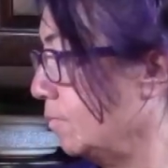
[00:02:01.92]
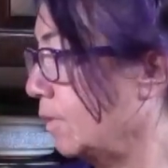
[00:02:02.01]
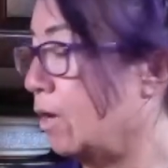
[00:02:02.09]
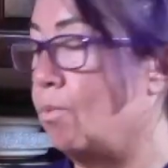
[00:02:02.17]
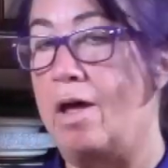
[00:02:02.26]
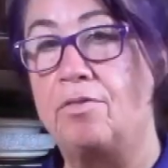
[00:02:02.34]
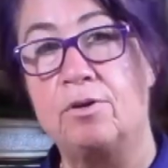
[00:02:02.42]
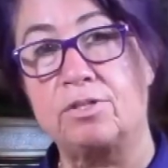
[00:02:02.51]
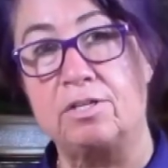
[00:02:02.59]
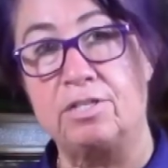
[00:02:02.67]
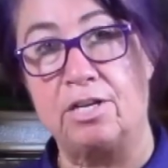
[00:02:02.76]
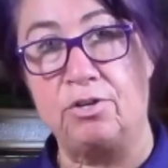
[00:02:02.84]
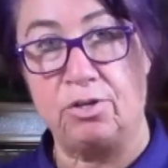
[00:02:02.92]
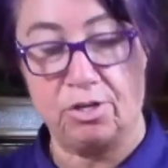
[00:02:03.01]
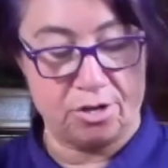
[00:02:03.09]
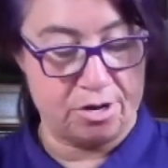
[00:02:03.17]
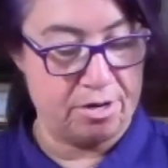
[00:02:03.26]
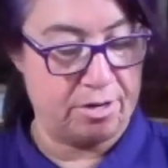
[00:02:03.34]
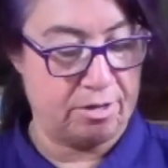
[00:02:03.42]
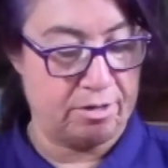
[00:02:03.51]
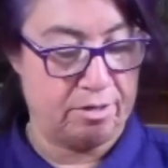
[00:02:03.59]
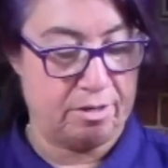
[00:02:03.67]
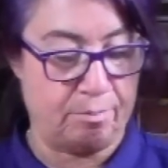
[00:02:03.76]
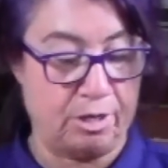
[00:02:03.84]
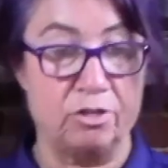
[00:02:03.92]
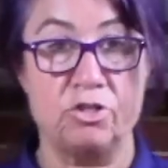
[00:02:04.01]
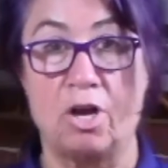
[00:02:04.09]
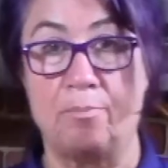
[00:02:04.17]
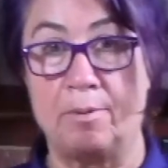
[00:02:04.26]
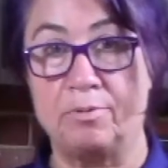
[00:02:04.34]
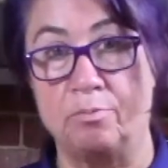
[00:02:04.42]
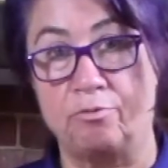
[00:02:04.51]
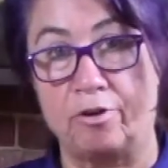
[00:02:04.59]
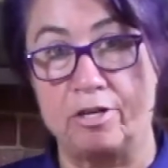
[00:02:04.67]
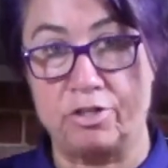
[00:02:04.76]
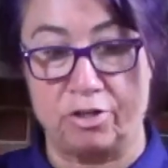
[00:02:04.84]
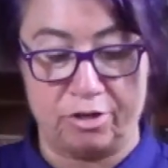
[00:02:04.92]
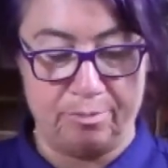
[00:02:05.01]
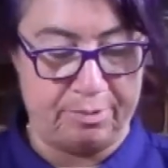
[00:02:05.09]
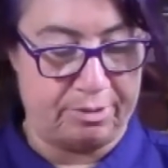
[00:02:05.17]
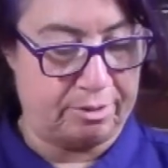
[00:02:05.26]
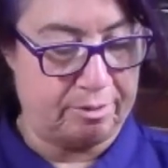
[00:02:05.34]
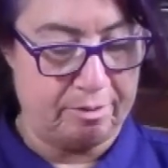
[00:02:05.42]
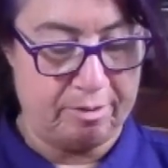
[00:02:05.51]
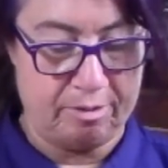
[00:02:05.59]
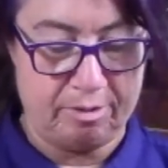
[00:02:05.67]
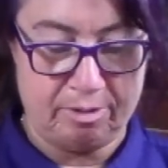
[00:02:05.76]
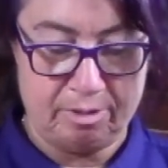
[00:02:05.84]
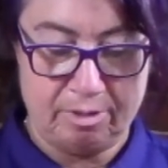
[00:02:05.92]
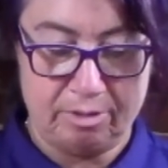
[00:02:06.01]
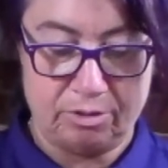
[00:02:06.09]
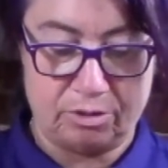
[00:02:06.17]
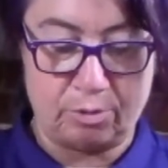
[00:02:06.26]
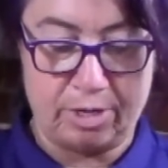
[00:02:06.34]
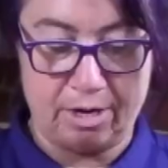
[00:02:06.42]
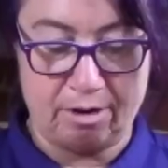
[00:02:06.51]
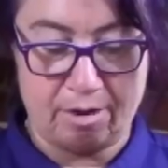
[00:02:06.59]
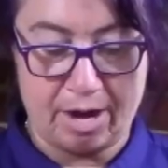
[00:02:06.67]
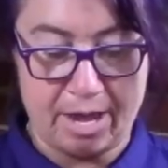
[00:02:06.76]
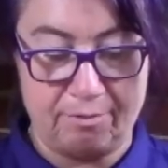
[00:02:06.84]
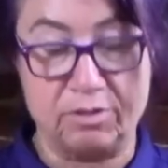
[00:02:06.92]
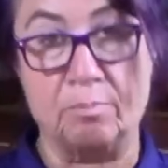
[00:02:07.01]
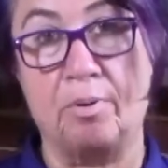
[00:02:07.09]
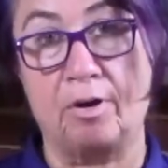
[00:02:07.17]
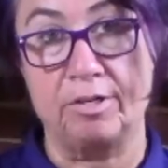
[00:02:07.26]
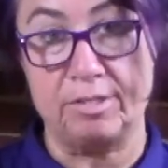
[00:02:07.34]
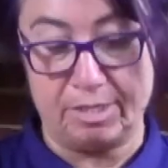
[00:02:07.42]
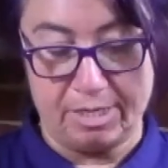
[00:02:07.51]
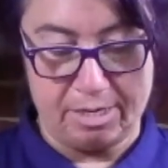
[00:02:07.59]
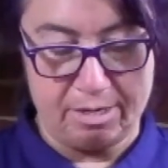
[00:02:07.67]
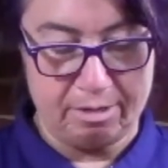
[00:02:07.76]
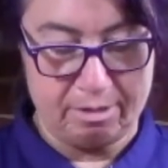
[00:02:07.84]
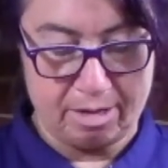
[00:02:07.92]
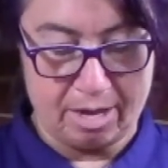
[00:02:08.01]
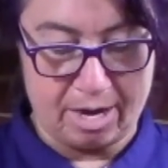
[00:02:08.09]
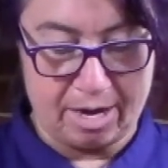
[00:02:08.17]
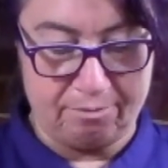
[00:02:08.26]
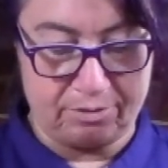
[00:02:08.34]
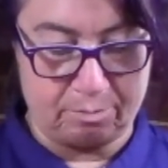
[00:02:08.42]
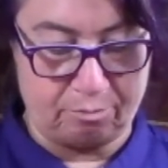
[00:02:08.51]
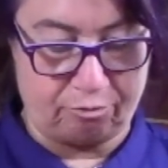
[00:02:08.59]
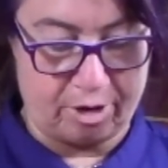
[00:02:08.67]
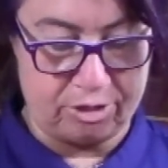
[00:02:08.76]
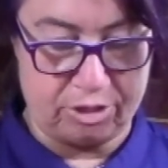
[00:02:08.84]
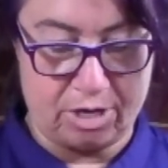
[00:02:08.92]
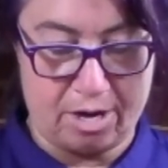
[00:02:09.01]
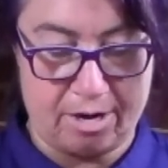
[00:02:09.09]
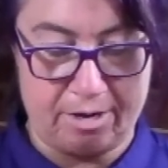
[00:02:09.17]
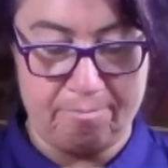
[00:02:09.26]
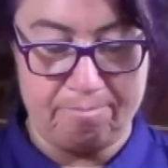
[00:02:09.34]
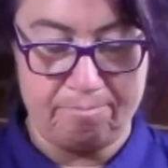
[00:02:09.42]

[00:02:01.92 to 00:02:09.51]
And while those continue to cook, I'm going to chop up some fresh herbs. So here I have some parsley and I have some fresh thyme,